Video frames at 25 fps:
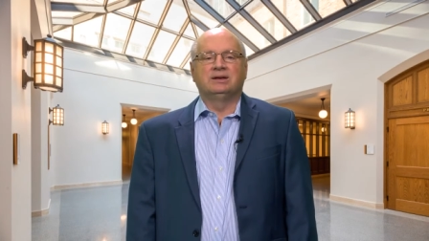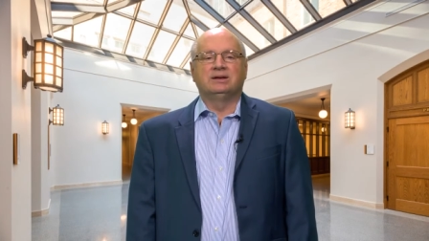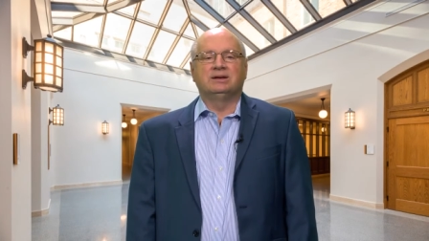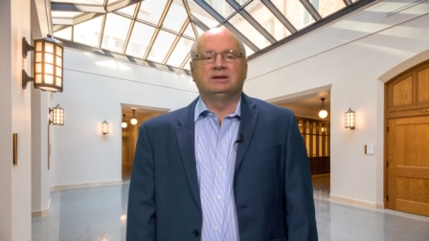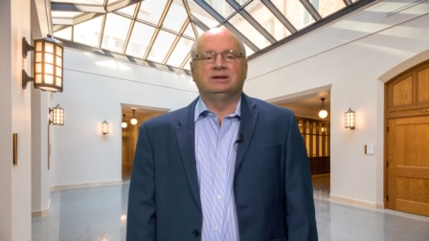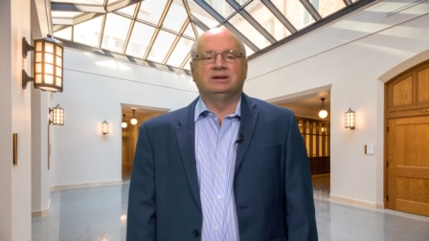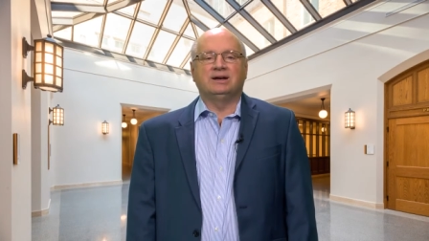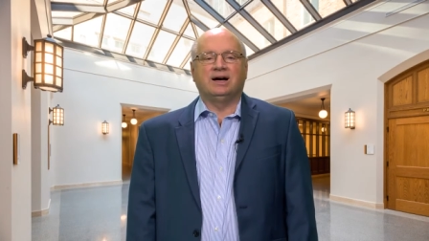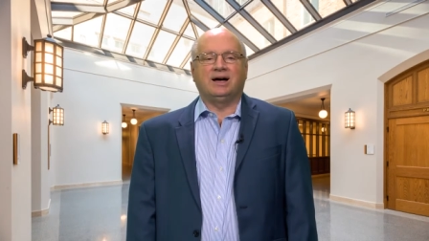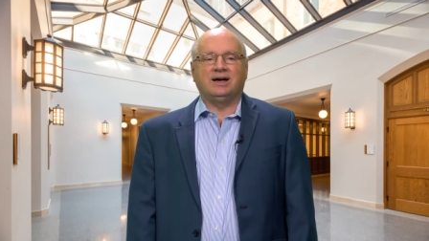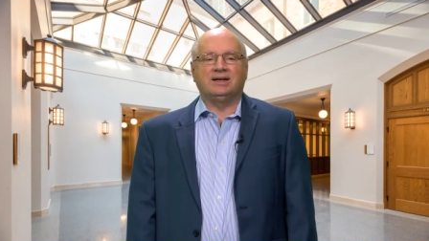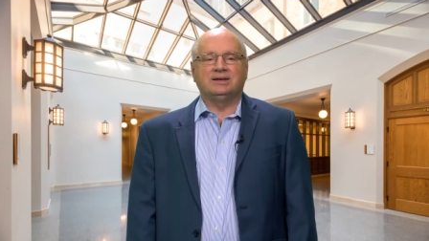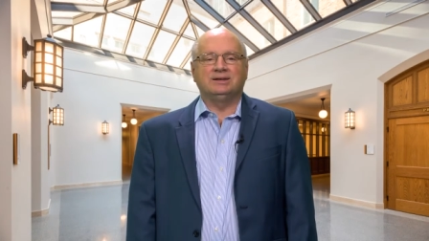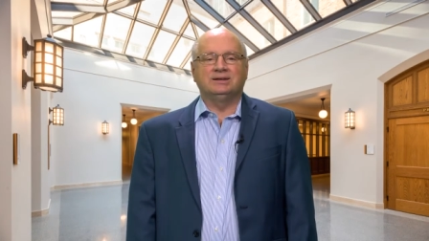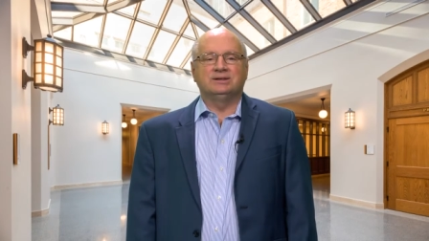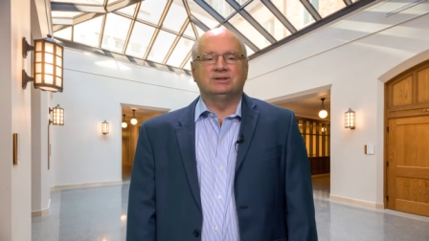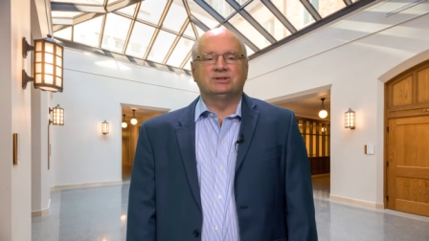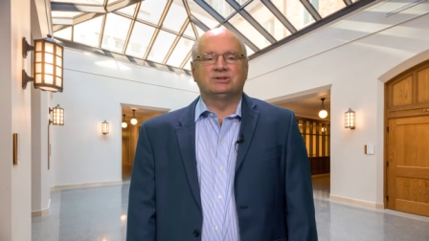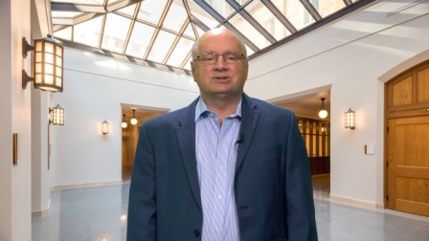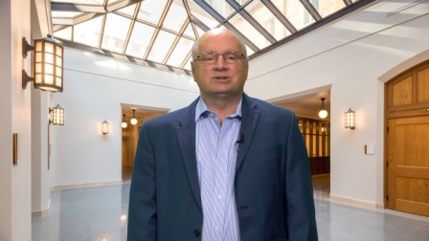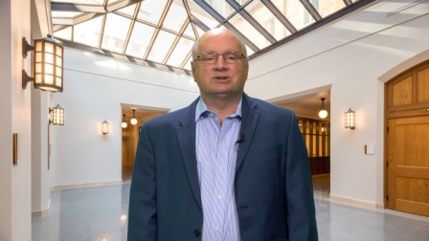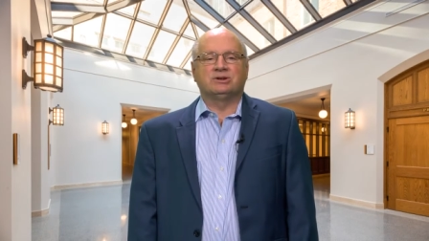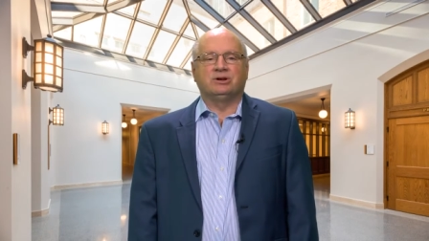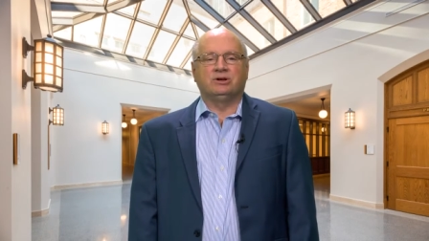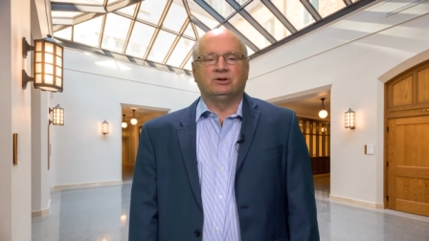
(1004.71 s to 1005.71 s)
godless
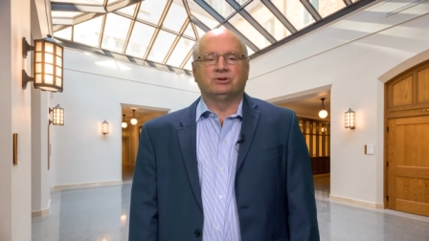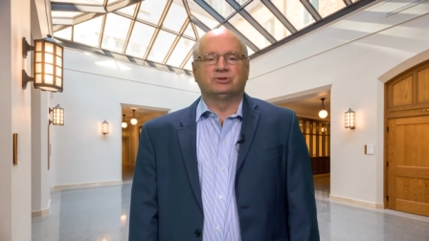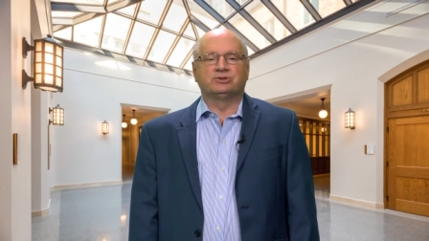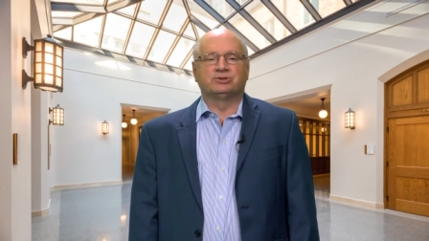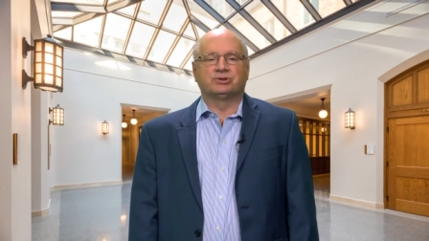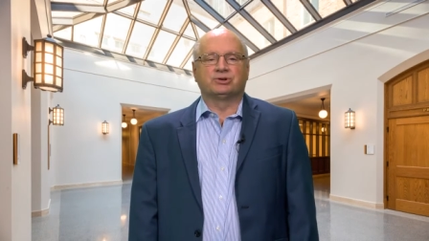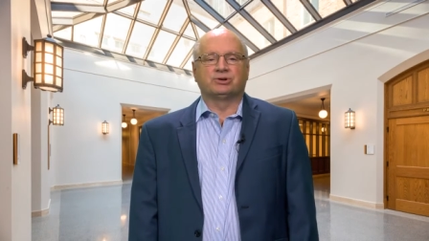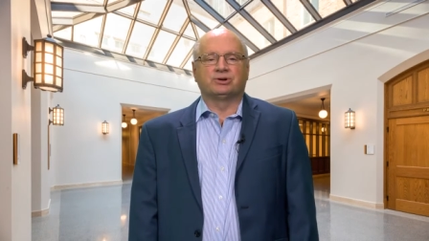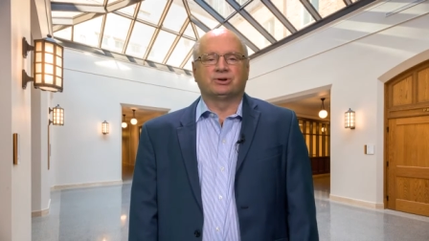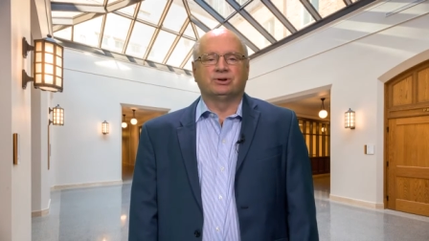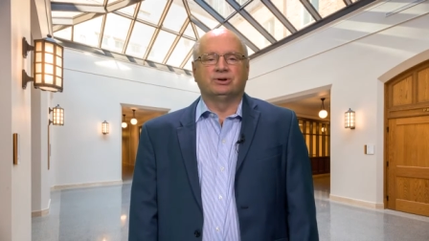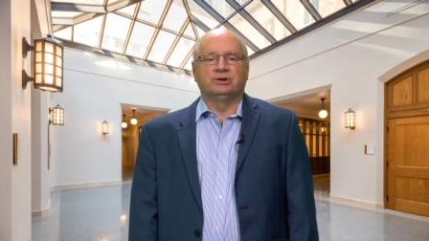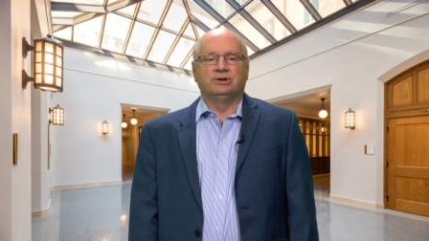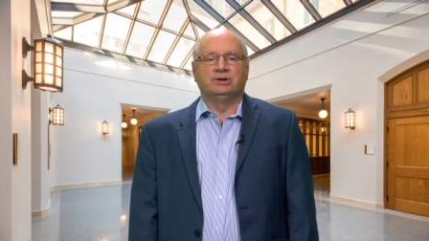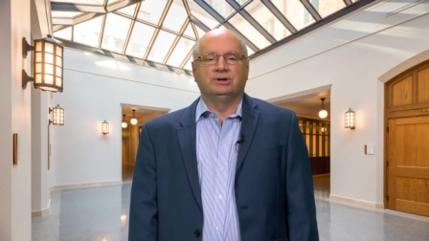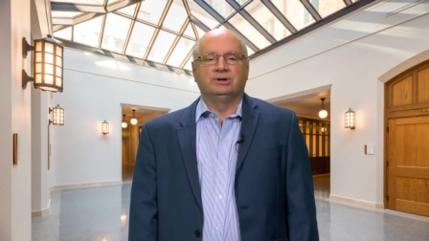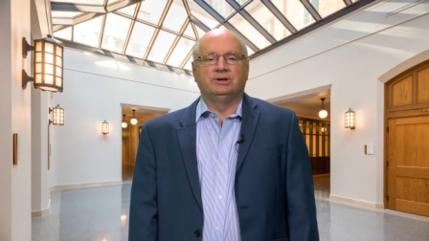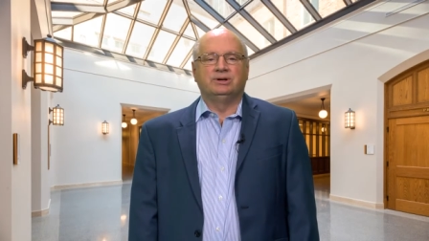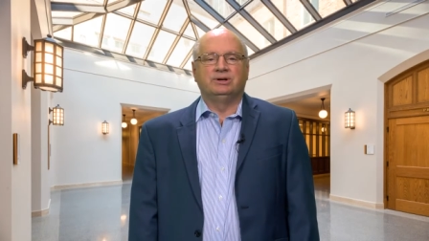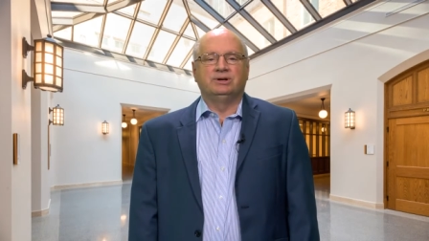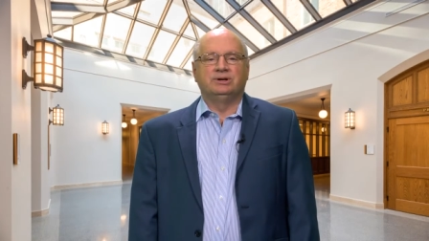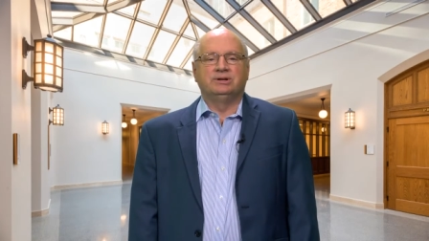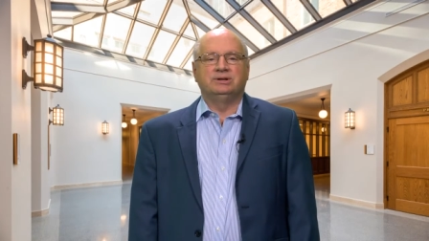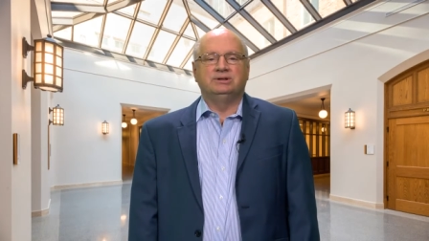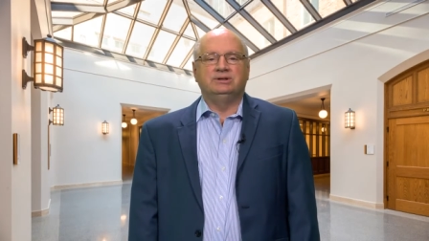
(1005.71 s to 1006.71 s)
culture
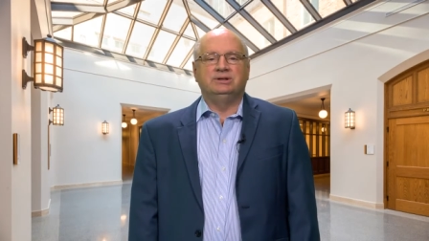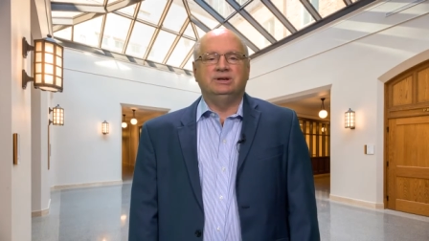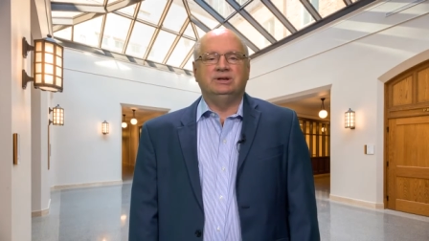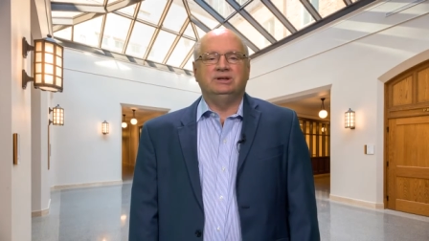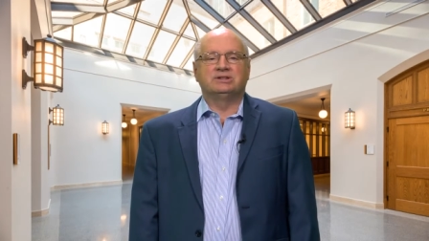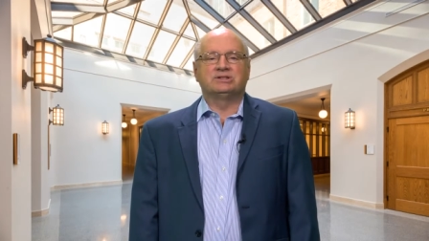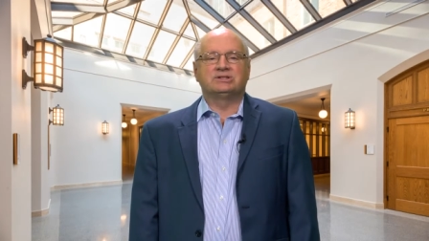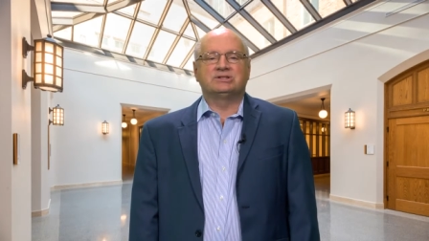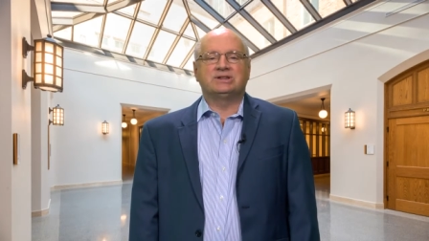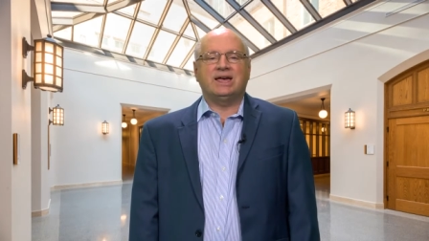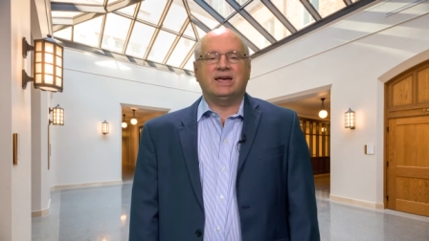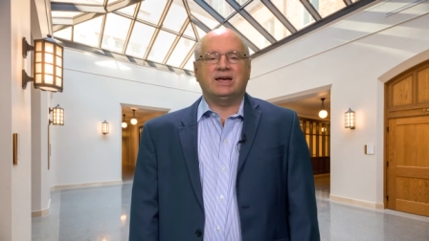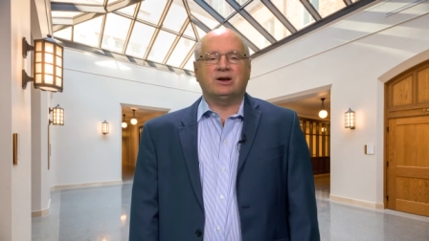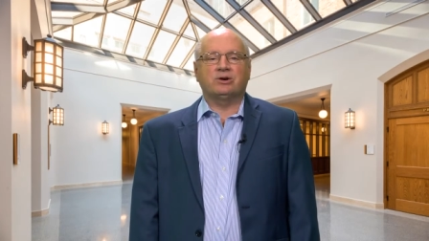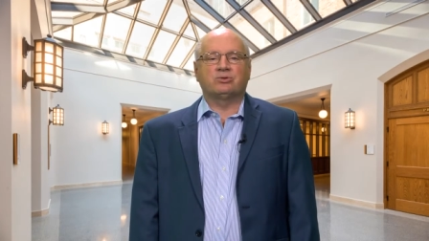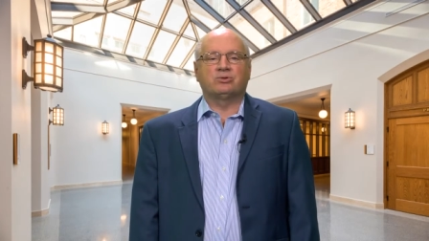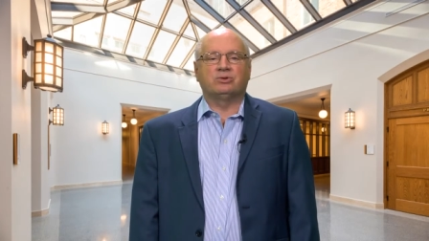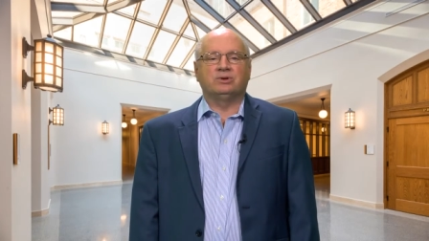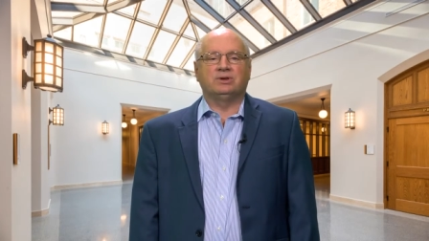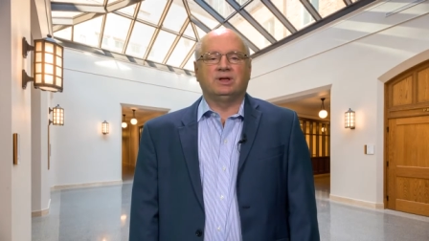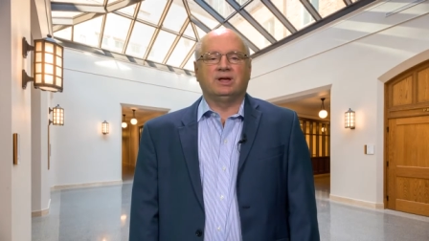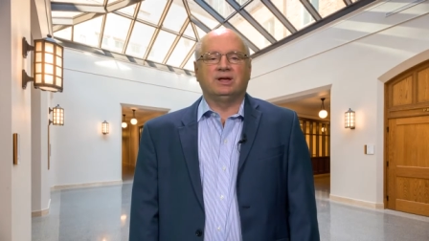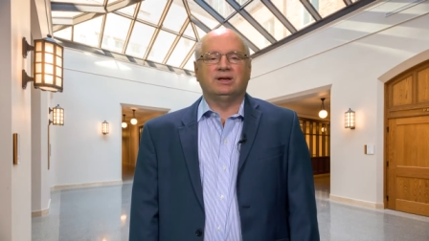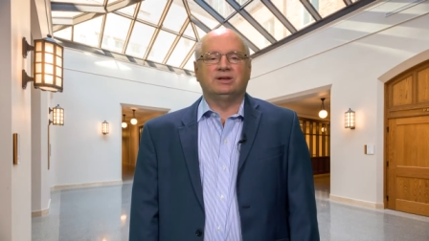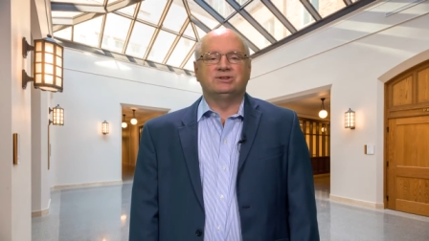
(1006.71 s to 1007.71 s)

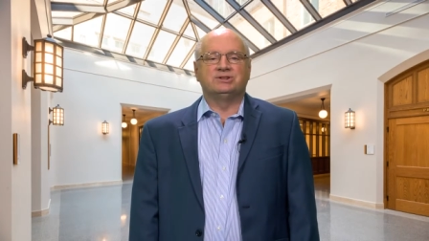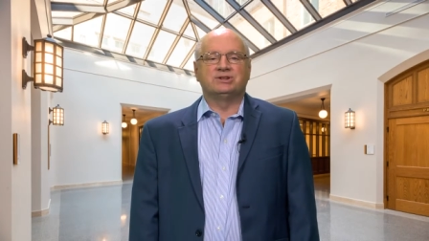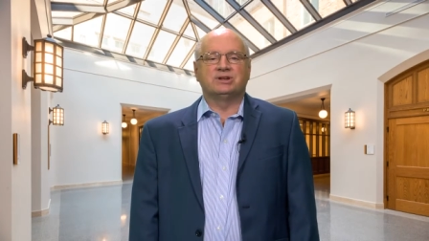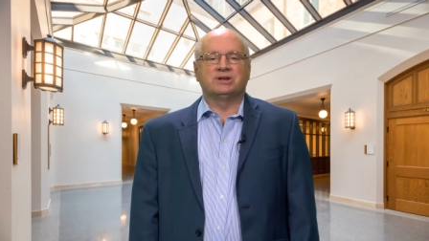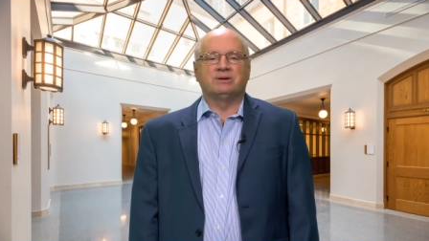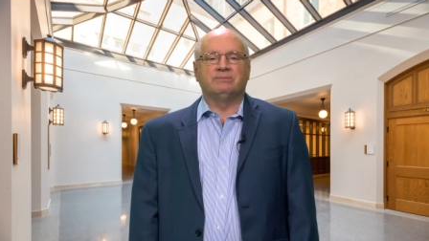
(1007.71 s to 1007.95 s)
desacralizing